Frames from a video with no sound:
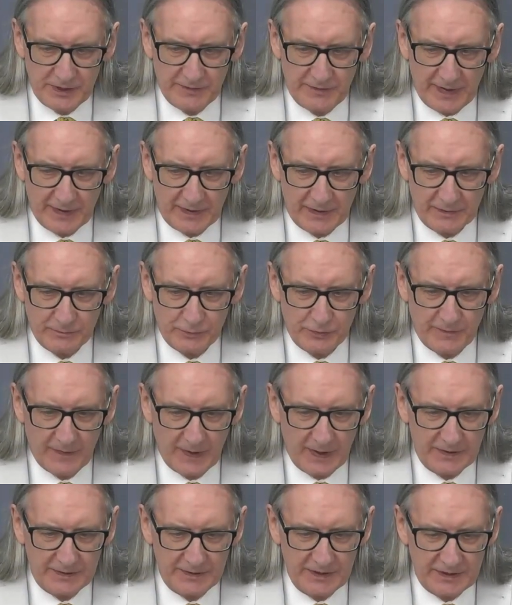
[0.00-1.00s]
me if I could
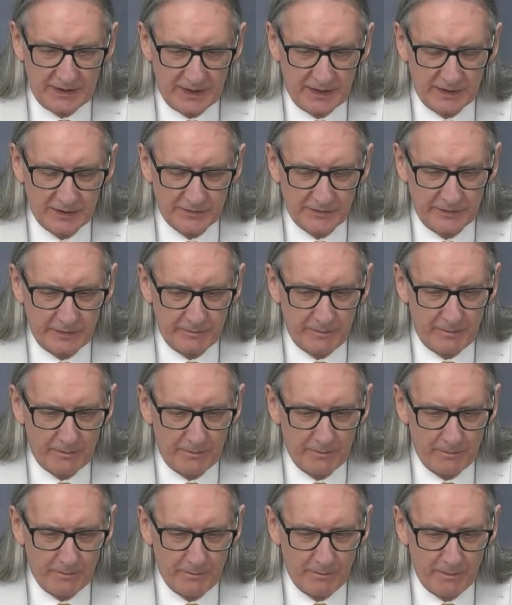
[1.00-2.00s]
provide details of the
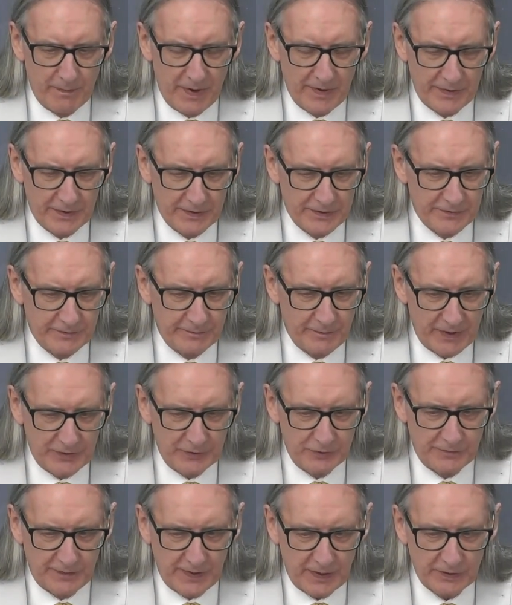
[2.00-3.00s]
methods of
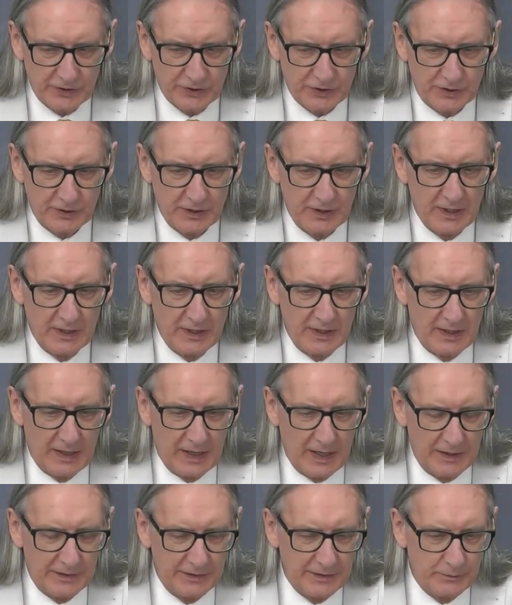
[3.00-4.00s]
manufacture
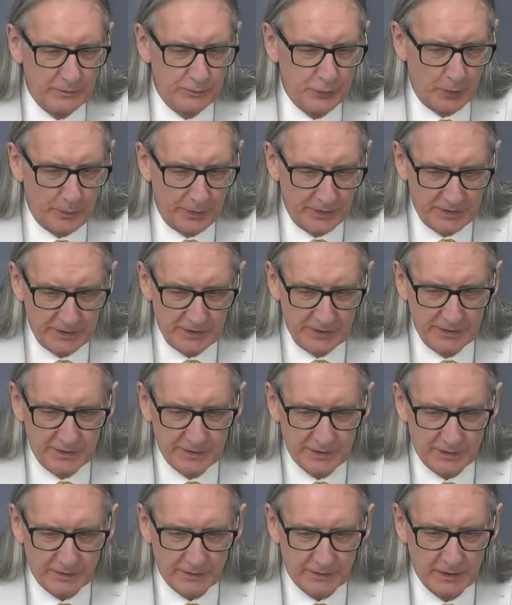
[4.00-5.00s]
and the
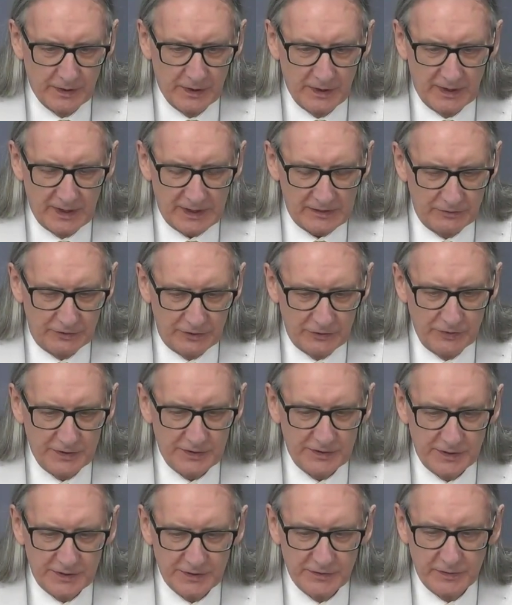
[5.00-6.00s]
properties or
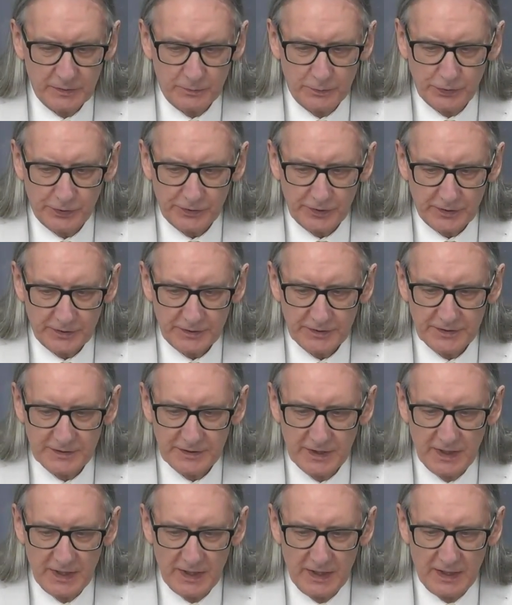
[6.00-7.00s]
characteristics of the
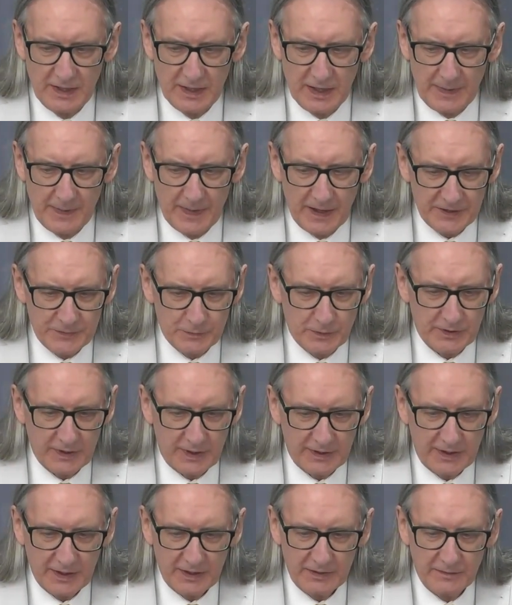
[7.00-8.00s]
products, and that's what
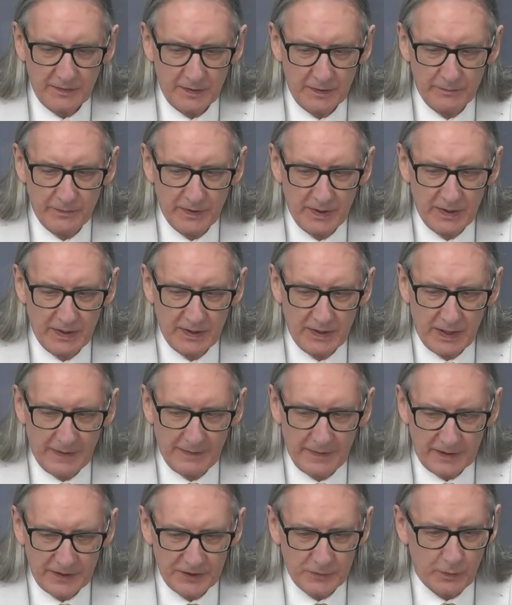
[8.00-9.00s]
I gave him,
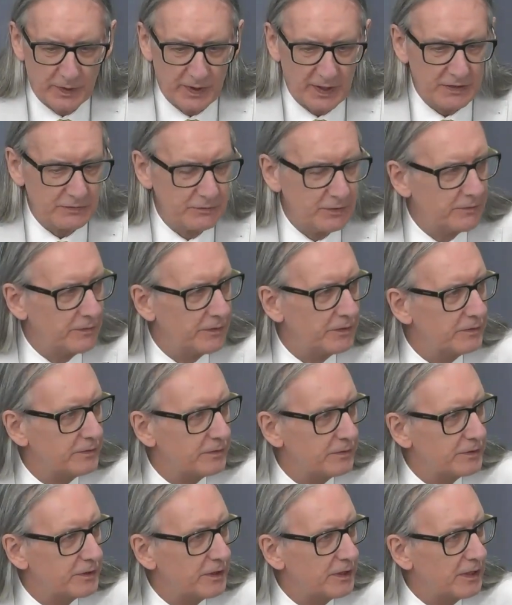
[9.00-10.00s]
and that is what I
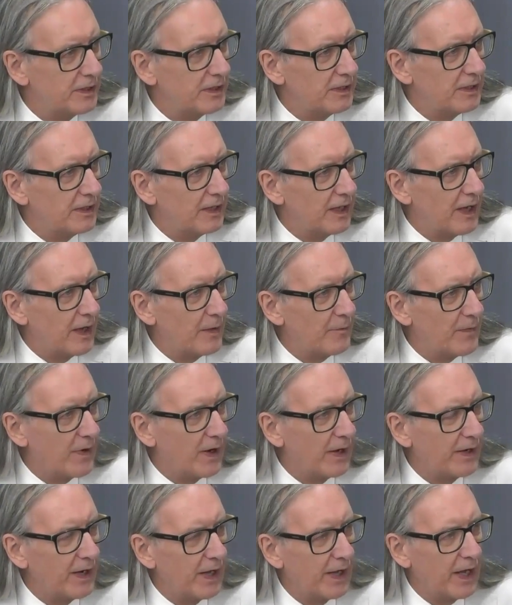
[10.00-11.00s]
reviewed,
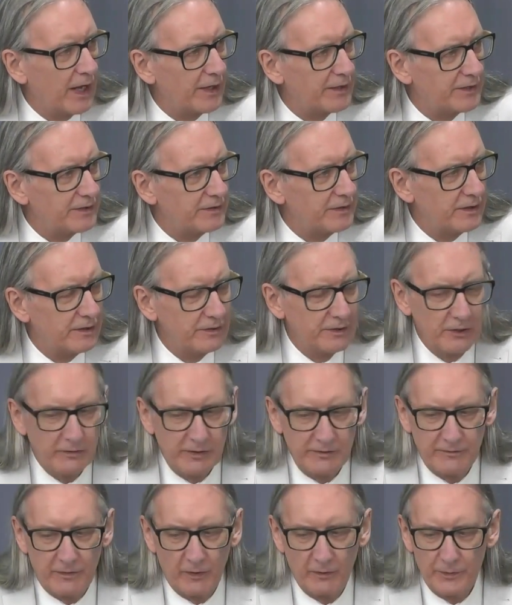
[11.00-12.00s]
and I had no
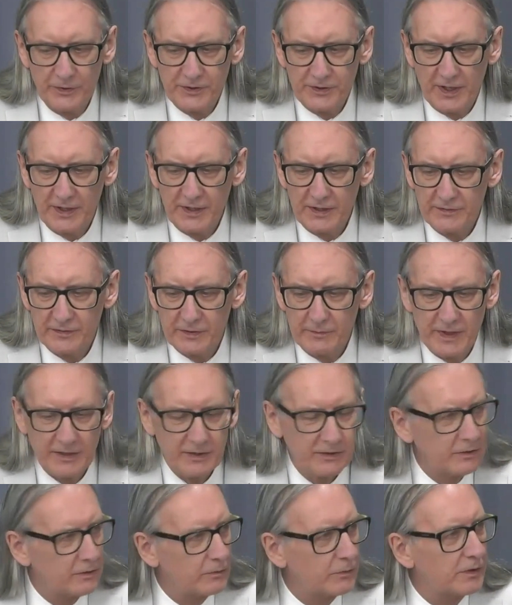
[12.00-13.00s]
involvement in any of the
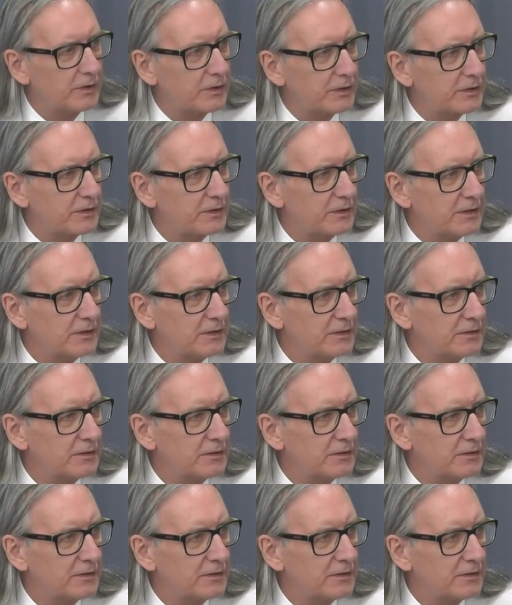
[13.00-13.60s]
medical work.